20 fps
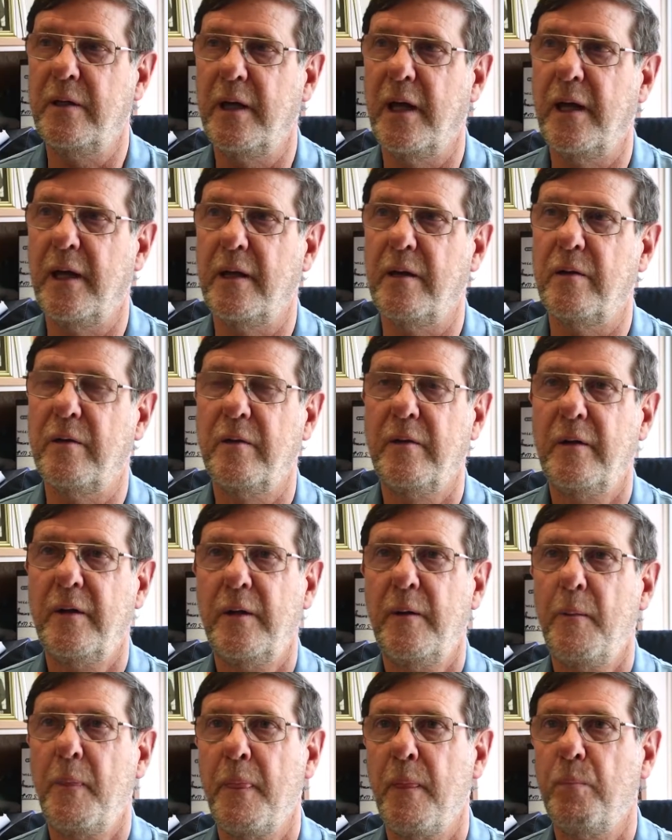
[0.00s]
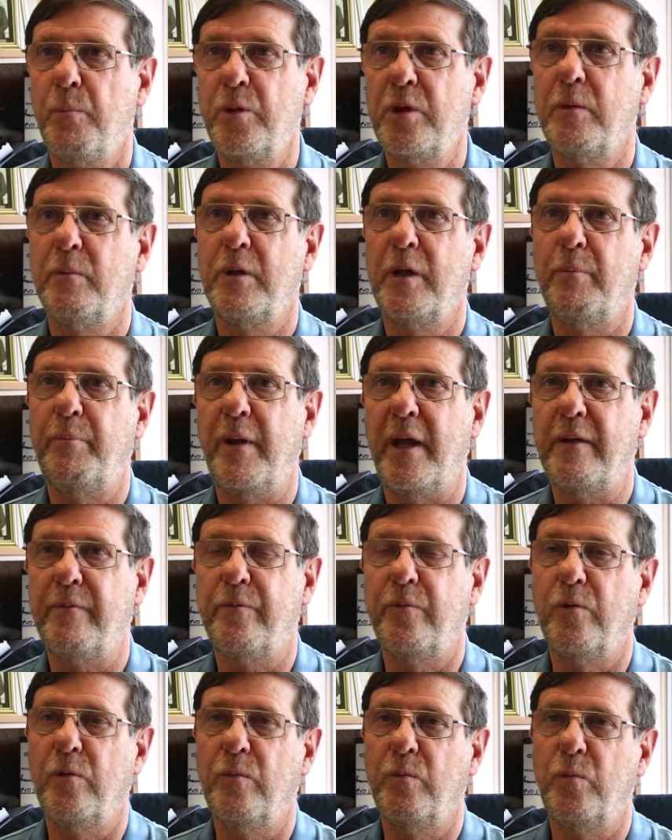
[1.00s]
and put them on a
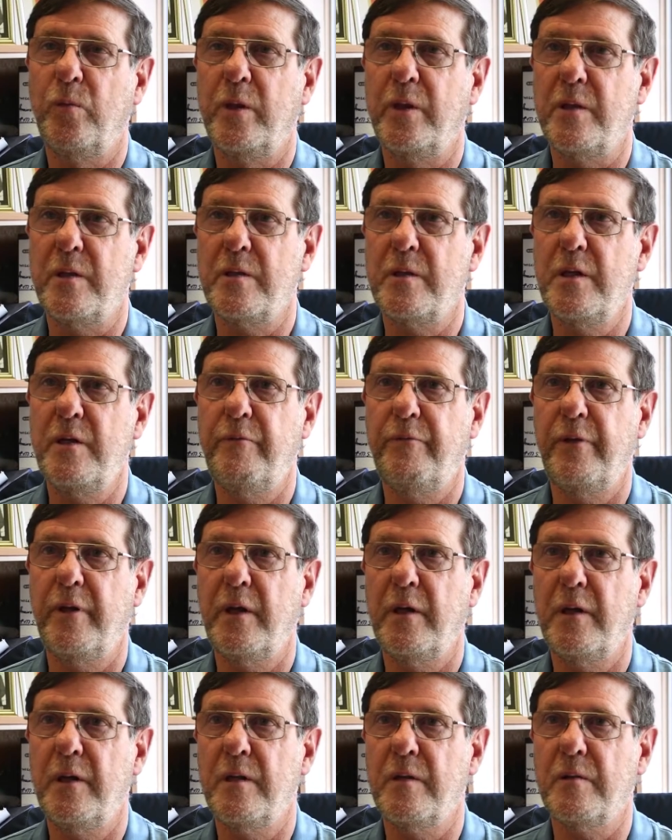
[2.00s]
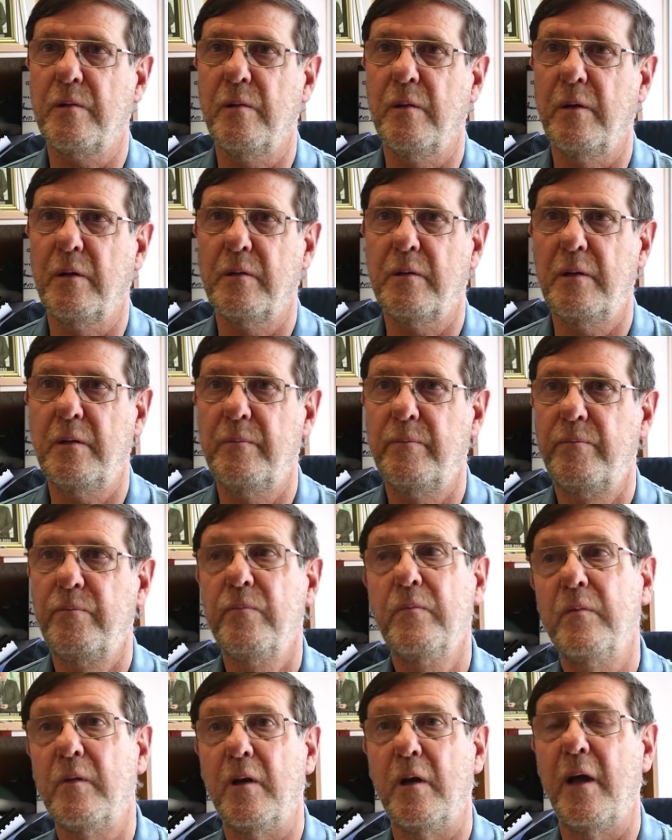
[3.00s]
platform where the seafarer has got,
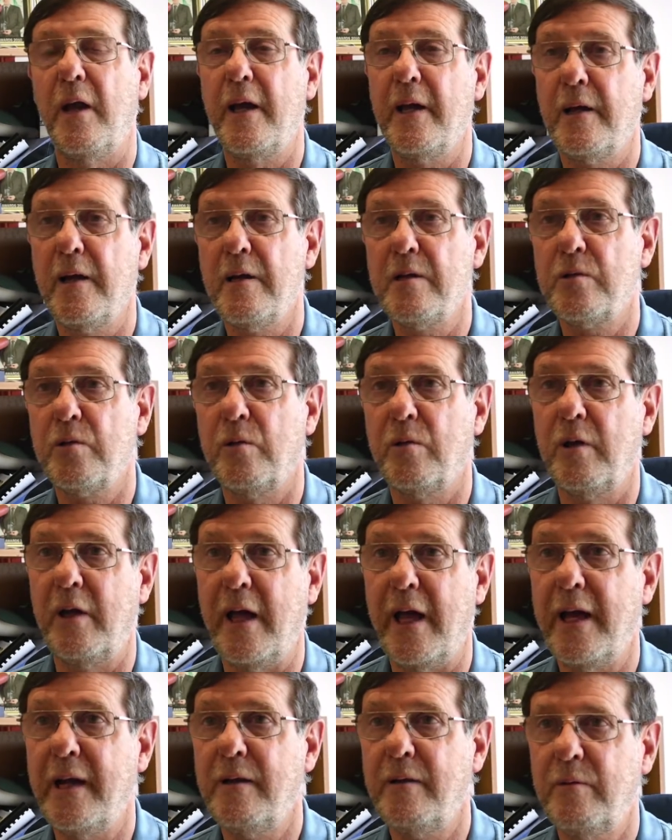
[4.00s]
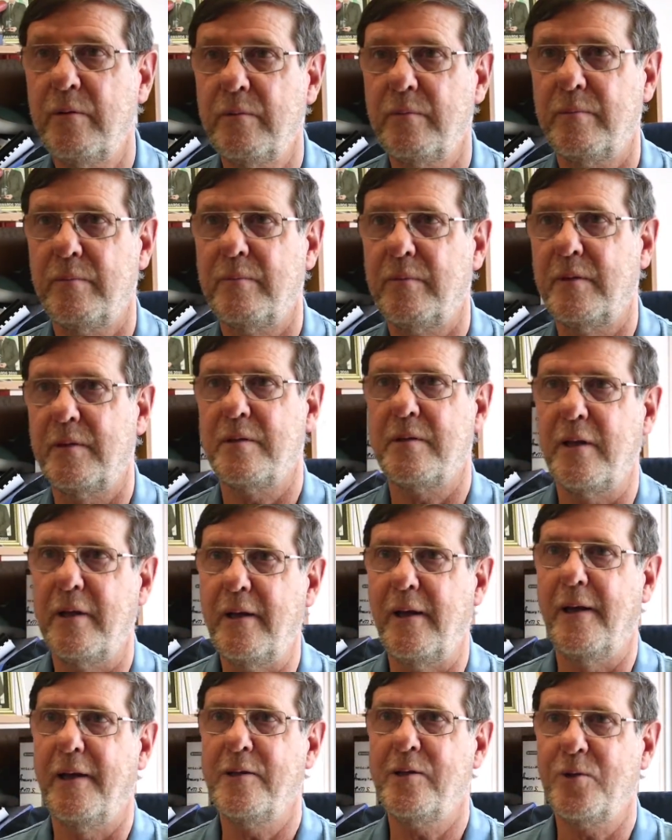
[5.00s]
like us on land, or say
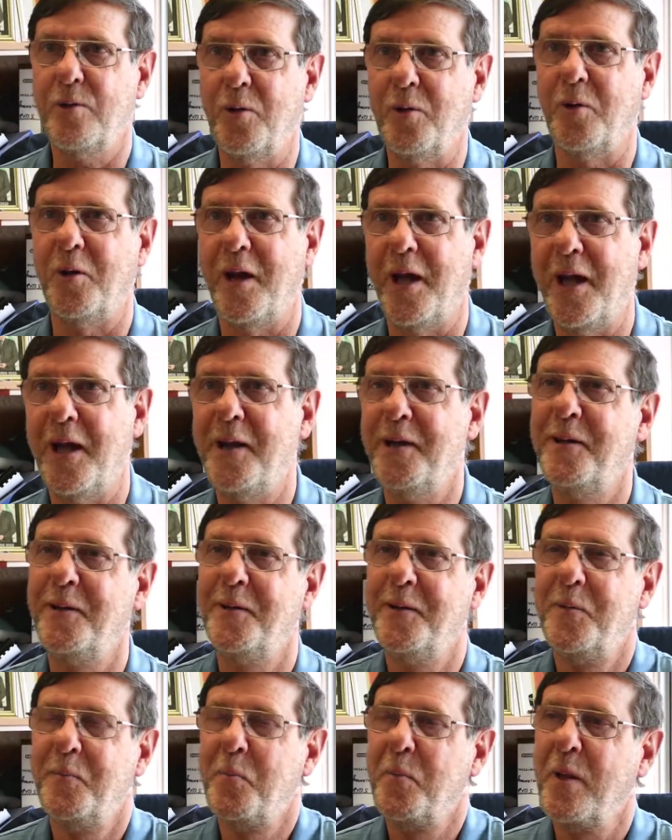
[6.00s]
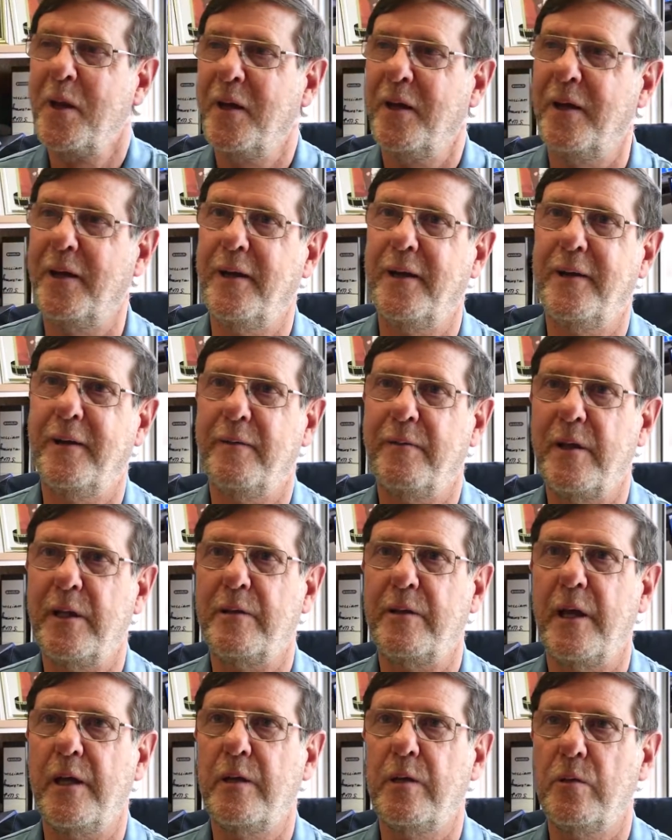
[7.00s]
us on land,
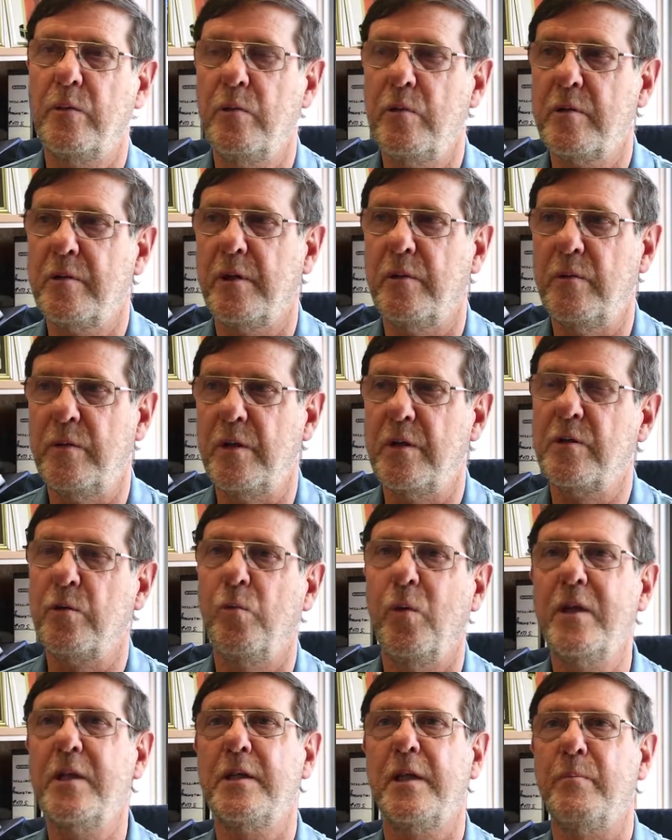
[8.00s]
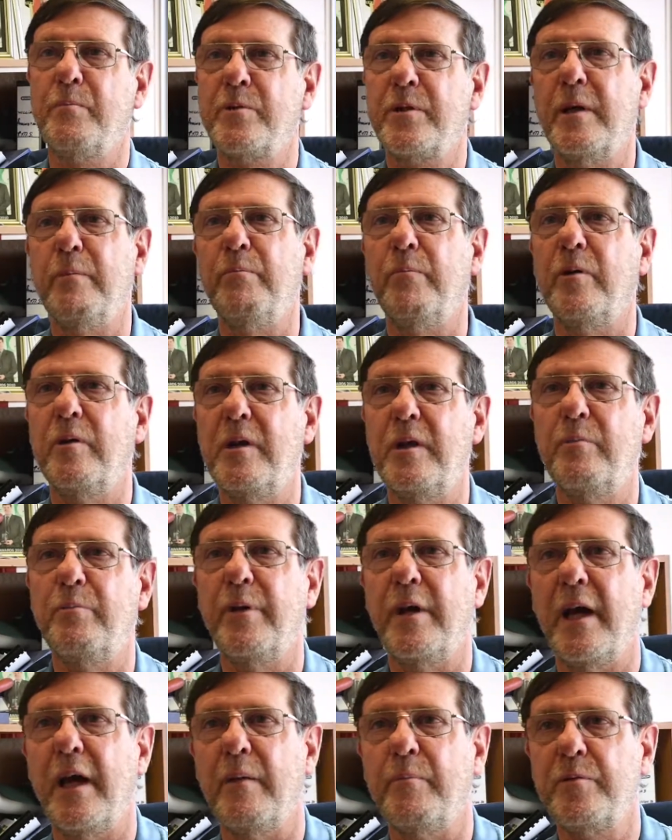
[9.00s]
that they can also just WhatsApp somebody
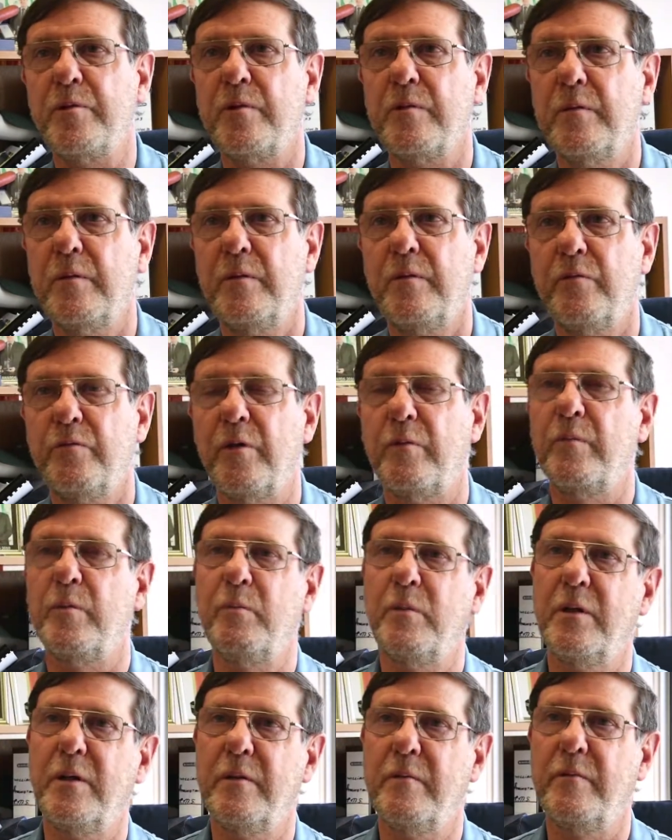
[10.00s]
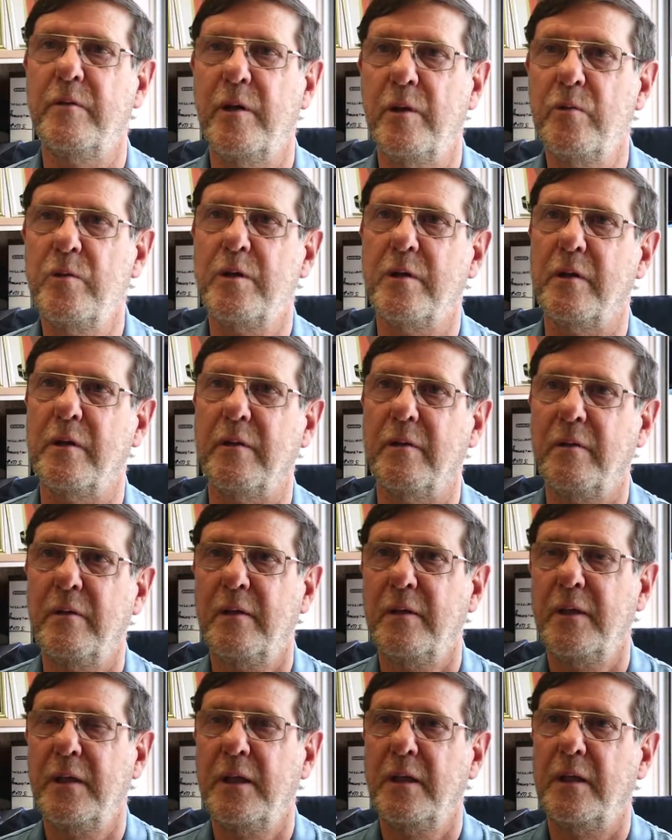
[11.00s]
perhaps from the middle of the ocean,
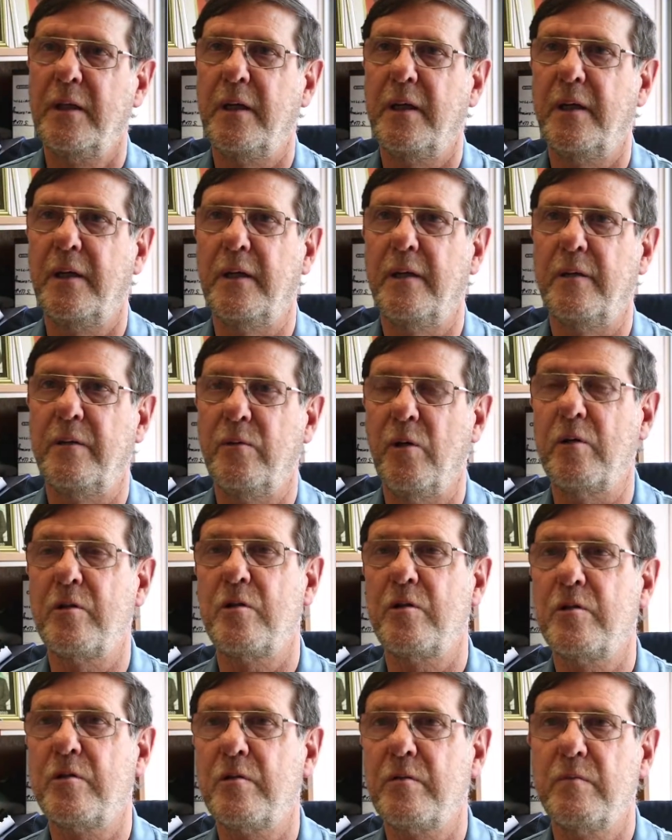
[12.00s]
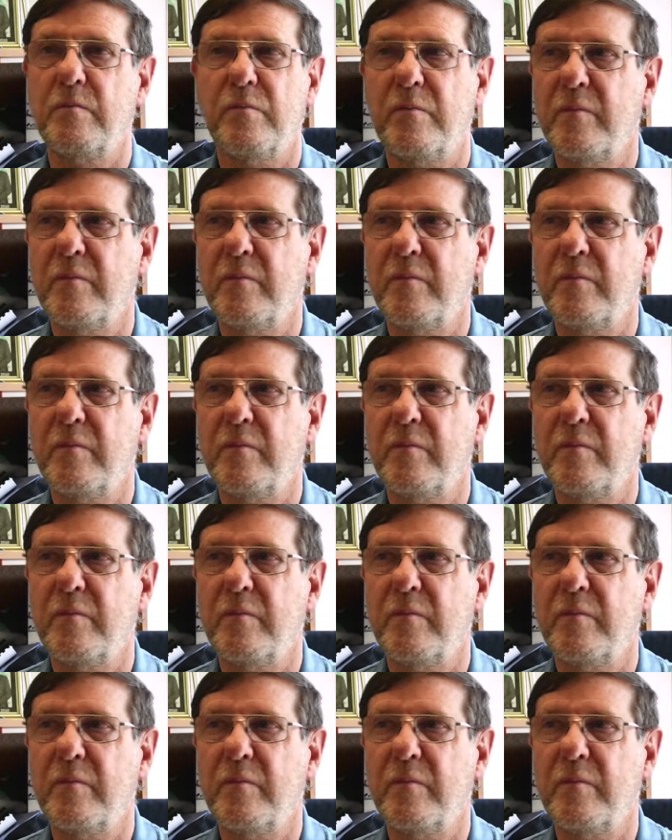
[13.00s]
not